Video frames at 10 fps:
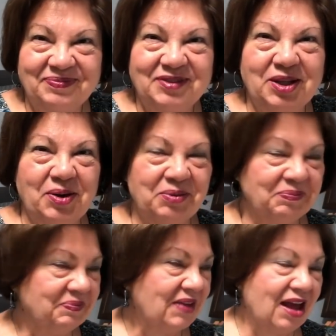So
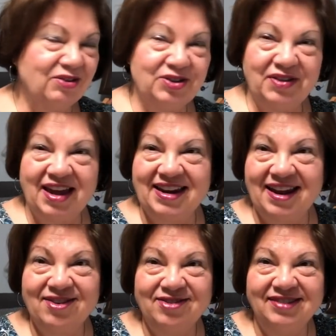I'll do that
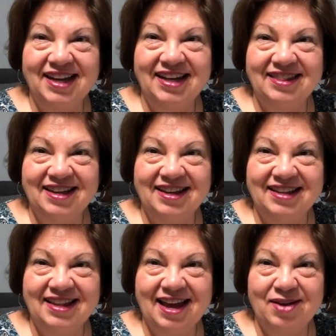now, and
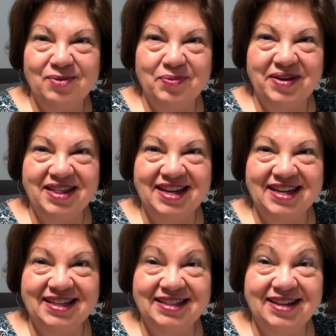then that will be
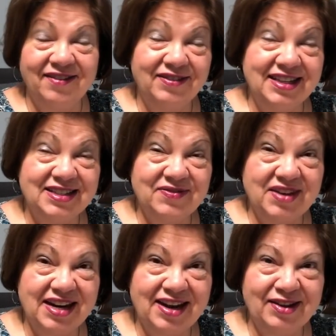the end of this
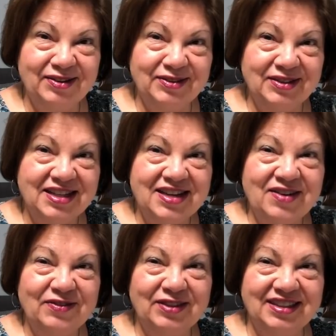video
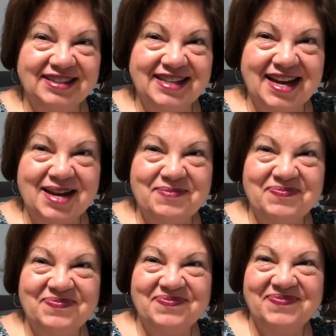for this time.
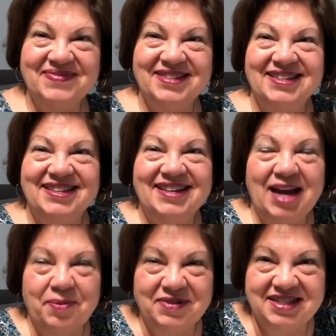
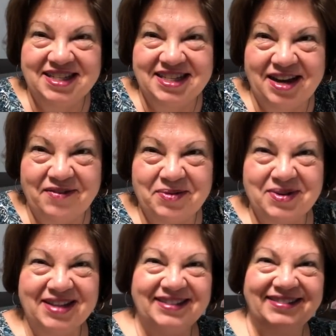Happy stitching,
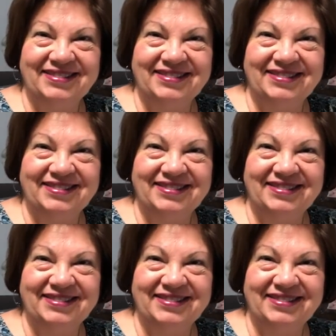everyone.